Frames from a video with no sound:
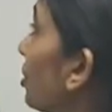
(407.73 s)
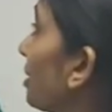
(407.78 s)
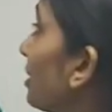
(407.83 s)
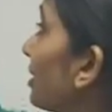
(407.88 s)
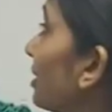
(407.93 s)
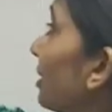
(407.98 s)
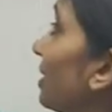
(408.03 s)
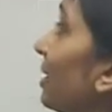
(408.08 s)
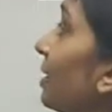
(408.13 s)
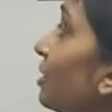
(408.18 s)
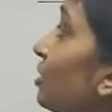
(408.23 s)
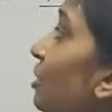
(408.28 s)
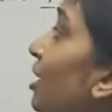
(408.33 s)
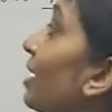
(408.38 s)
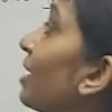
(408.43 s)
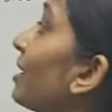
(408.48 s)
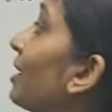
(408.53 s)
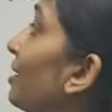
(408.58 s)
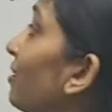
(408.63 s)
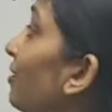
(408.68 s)
is an
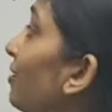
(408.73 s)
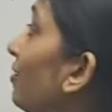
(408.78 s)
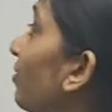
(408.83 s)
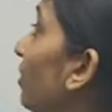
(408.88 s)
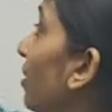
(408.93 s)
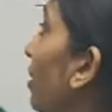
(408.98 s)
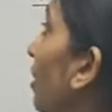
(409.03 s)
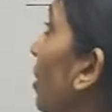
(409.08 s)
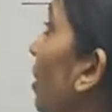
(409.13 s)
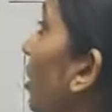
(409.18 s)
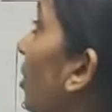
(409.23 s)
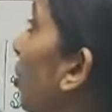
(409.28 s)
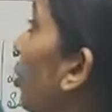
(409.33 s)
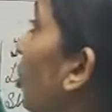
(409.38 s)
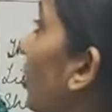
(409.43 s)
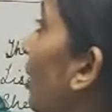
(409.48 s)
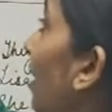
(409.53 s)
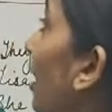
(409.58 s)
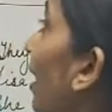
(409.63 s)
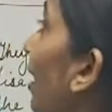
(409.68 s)
adjective.
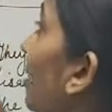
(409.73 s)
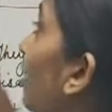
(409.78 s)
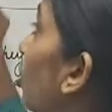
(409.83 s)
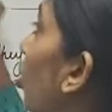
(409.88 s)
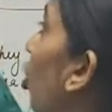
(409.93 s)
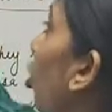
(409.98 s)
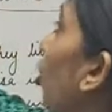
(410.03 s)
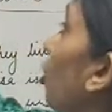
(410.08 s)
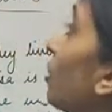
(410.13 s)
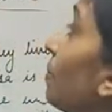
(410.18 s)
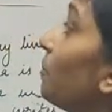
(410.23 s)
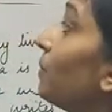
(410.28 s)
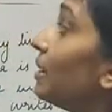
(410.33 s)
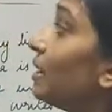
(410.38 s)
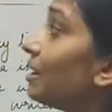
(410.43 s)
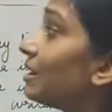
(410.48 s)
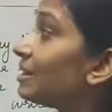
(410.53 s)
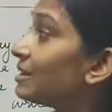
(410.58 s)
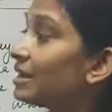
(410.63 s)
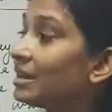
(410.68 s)
Okay.
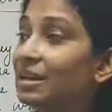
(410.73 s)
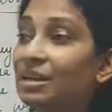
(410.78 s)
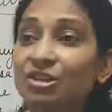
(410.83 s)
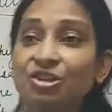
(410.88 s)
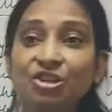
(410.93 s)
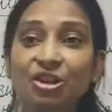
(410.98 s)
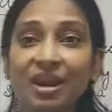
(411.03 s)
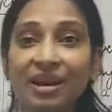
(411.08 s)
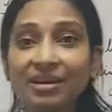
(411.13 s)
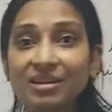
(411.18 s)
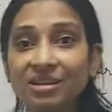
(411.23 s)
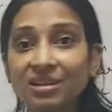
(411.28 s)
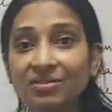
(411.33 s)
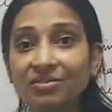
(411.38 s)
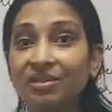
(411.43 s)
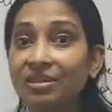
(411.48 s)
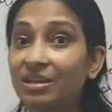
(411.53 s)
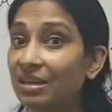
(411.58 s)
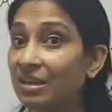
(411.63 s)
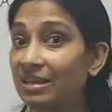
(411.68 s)
Adorable is an
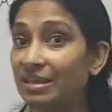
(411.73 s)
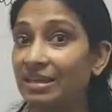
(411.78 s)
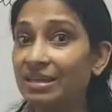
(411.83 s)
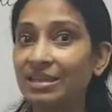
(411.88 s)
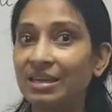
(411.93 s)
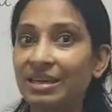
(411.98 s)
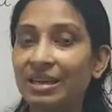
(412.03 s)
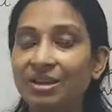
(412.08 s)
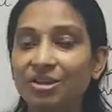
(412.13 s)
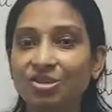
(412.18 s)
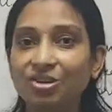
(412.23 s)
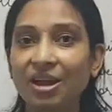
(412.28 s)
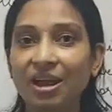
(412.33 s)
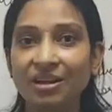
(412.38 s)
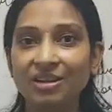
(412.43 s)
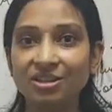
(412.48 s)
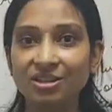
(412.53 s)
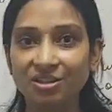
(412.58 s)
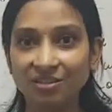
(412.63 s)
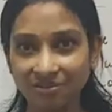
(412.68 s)
adjective. These is an
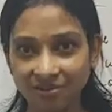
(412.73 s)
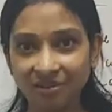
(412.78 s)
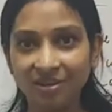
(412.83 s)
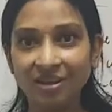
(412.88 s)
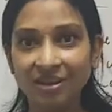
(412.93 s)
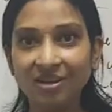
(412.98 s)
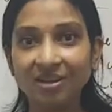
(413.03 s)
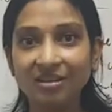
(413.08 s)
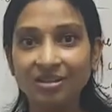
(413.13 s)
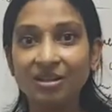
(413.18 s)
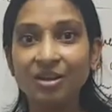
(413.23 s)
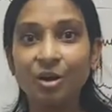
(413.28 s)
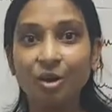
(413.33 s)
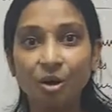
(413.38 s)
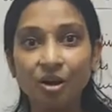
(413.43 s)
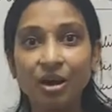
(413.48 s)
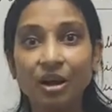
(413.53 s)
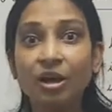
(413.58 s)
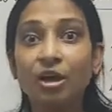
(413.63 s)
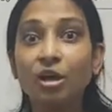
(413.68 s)
adjective.
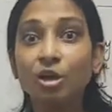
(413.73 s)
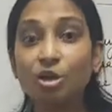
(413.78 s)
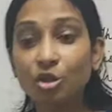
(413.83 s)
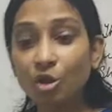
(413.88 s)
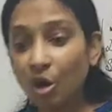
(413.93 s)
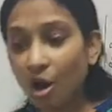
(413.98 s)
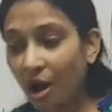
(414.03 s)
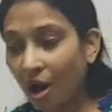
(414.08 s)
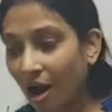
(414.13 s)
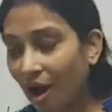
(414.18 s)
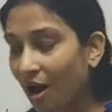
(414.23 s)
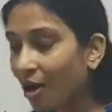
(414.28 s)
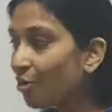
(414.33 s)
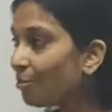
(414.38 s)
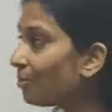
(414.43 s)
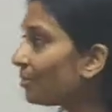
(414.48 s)
Okay, so how